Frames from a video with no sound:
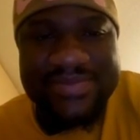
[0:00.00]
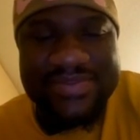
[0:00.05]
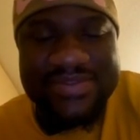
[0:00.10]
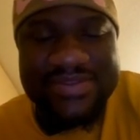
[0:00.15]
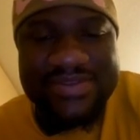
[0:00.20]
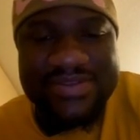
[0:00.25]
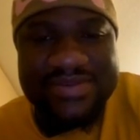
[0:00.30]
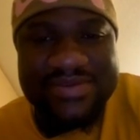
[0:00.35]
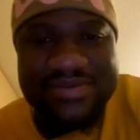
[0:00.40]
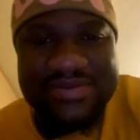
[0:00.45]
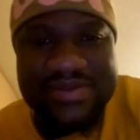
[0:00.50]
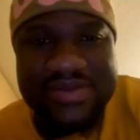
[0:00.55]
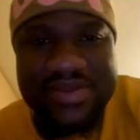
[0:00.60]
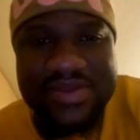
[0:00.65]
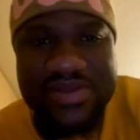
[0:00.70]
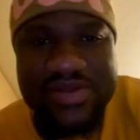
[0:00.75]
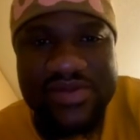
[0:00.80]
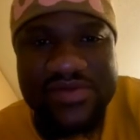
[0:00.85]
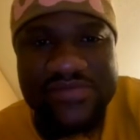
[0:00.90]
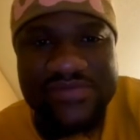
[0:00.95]

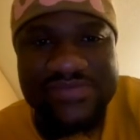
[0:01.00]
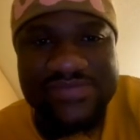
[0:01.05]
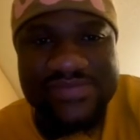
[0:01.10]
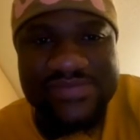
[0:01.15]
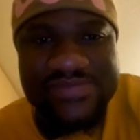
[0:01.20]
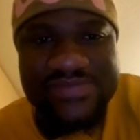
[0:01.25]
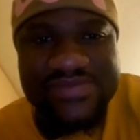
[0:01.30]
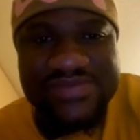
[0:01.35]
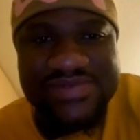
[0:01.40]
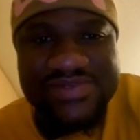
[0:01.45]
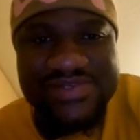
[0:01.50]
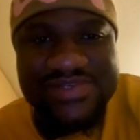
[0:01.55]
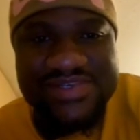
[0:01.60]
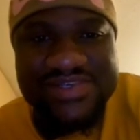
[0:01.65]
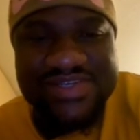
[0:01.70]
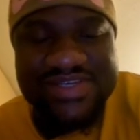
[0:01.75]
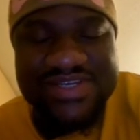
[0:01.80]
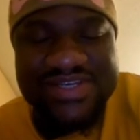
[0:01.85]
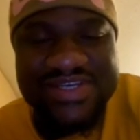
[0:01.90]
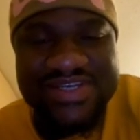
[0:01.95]

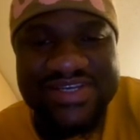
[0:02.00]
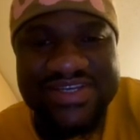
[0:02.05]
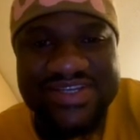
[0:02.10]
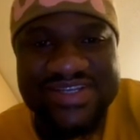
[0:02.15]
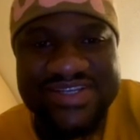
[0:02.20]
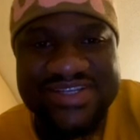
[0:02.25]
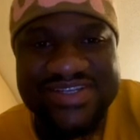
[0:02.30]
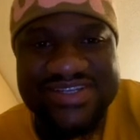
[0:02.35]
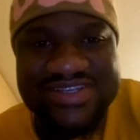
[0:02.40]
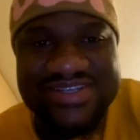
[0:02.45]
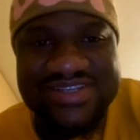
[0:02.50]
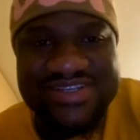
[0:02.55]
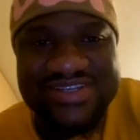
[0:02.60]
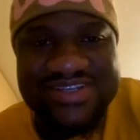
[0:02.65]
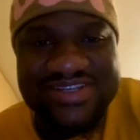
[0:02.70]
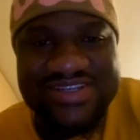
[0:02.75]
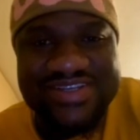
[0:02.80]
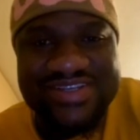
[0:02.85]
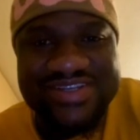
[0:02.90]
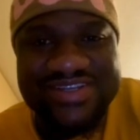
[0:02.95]

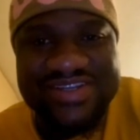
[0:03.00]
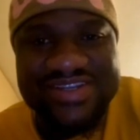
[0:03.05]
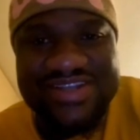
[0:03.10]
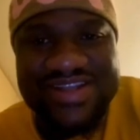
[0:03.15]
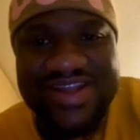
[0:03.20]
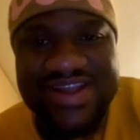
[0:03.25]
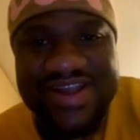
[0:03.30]
This person isn't speaking.